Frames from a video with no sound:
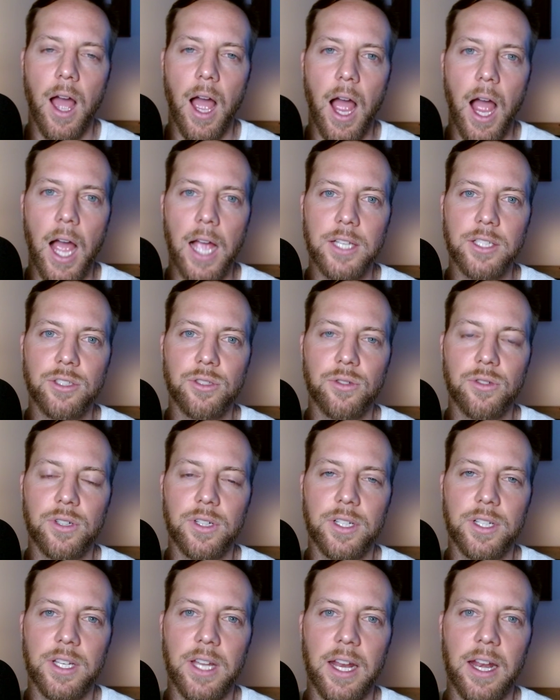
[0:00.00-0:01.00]
I
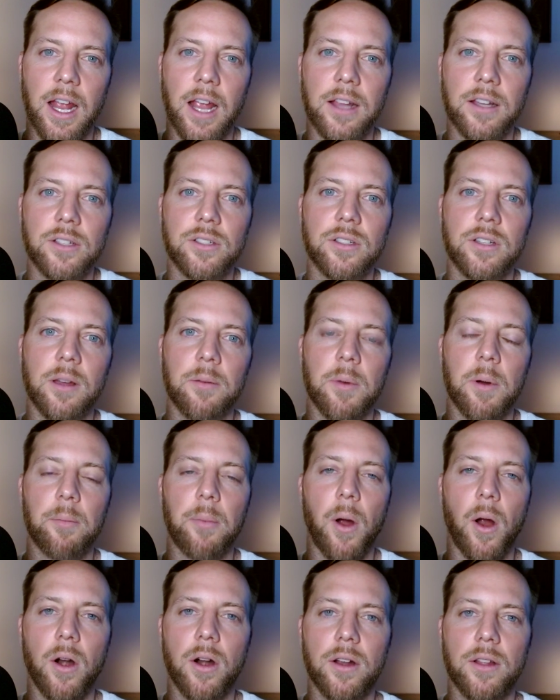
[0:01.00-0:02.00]
joined and I am a
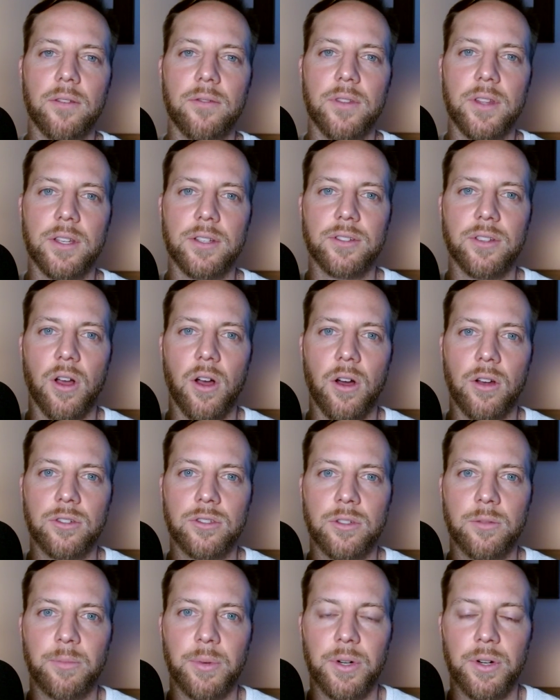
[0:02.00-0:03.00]
part of this
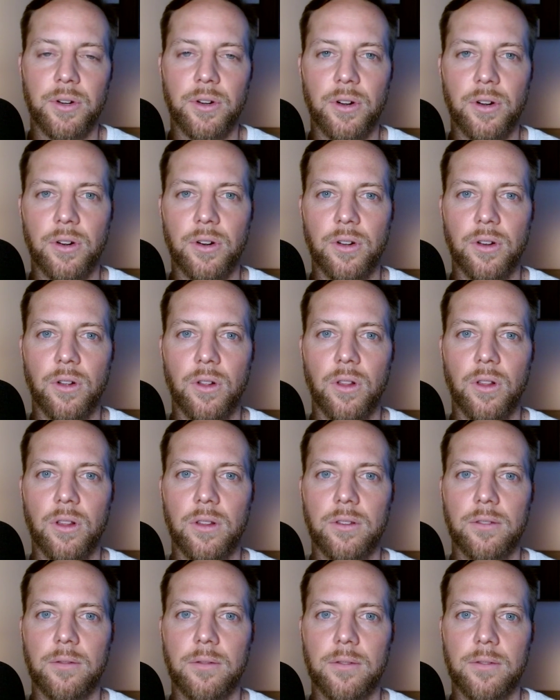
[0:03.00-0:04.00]

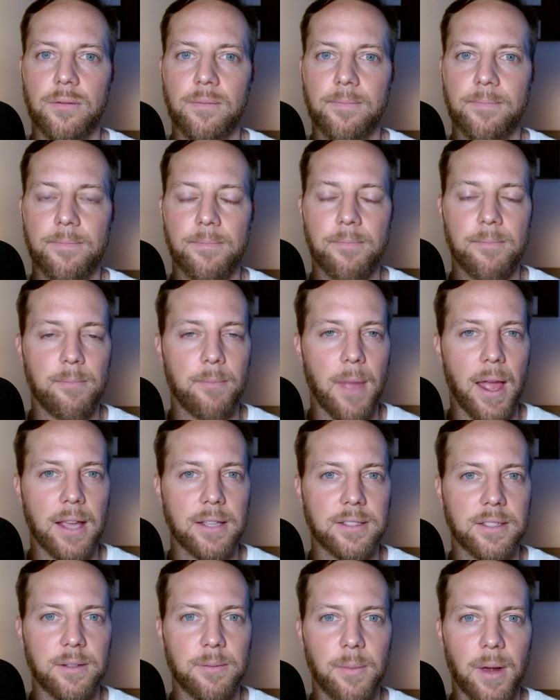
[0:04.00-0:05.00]
entrepreneurial
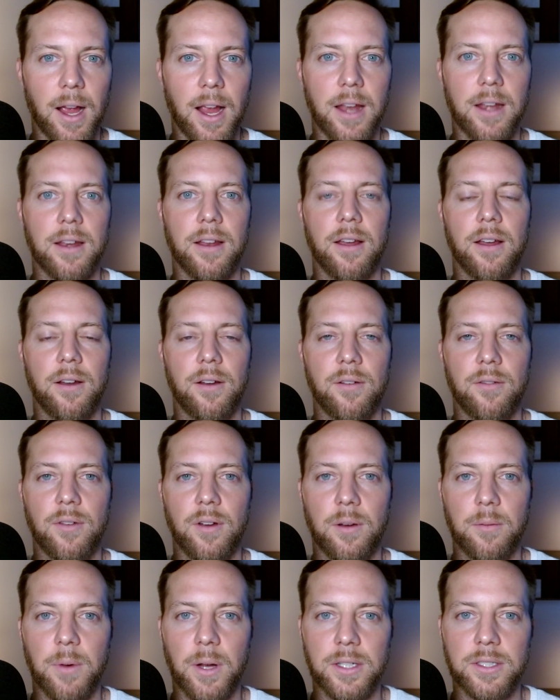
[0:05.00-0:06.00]
mastermind of
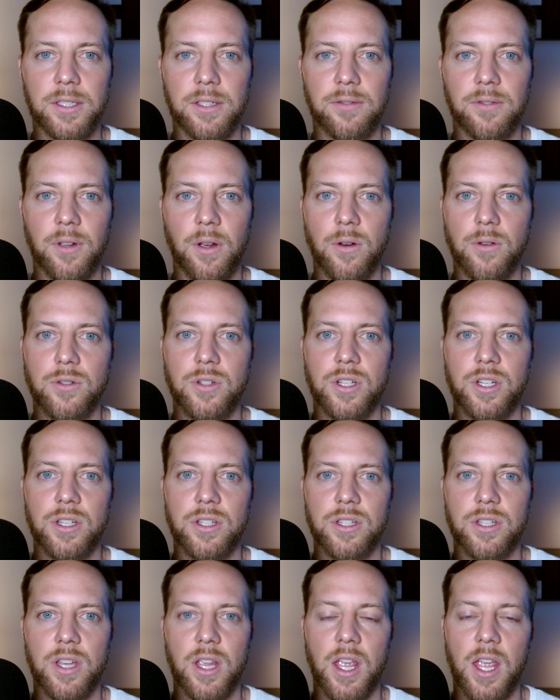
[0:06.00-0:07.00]
a bunch of
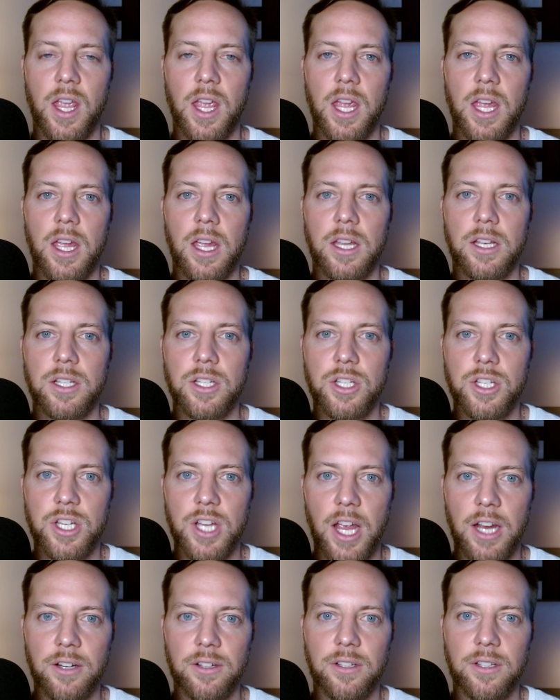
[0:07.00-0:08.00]
coaches.
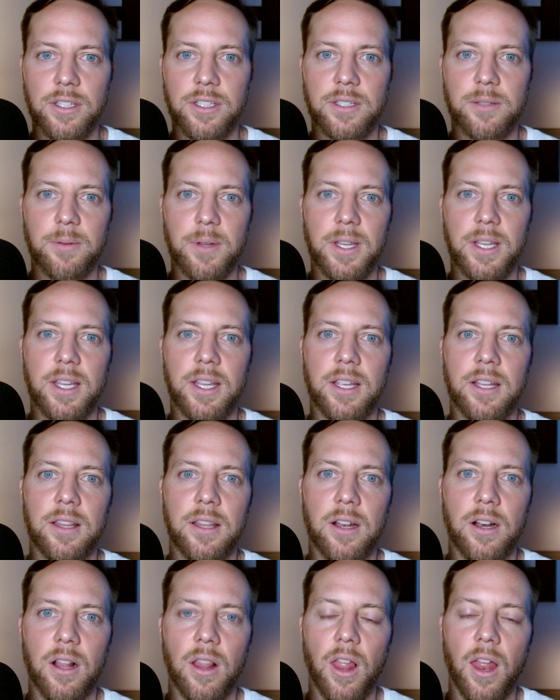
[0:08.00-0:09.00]
Generally speaking,
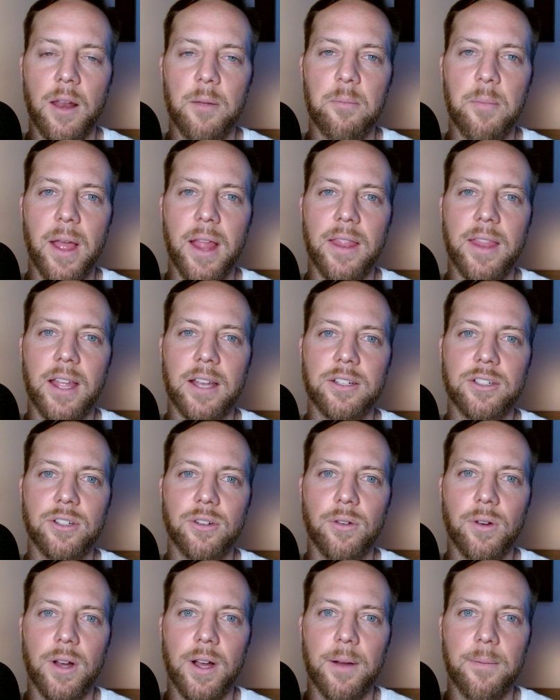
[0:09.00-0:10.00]
there are a lot of men that
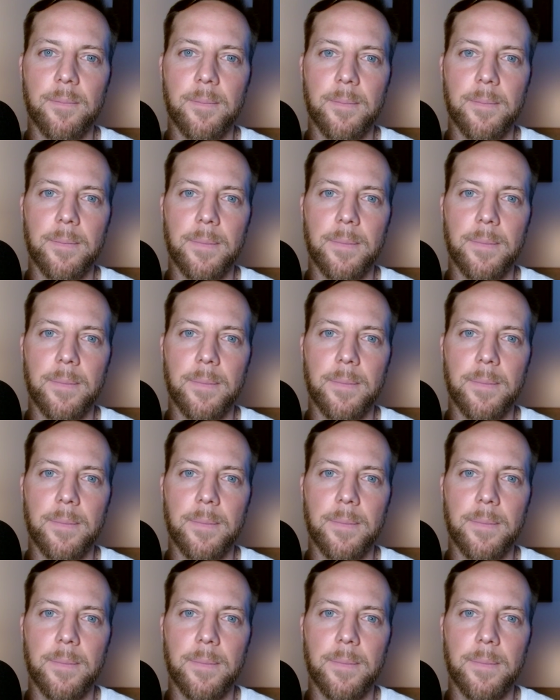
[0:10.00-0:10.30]
show up.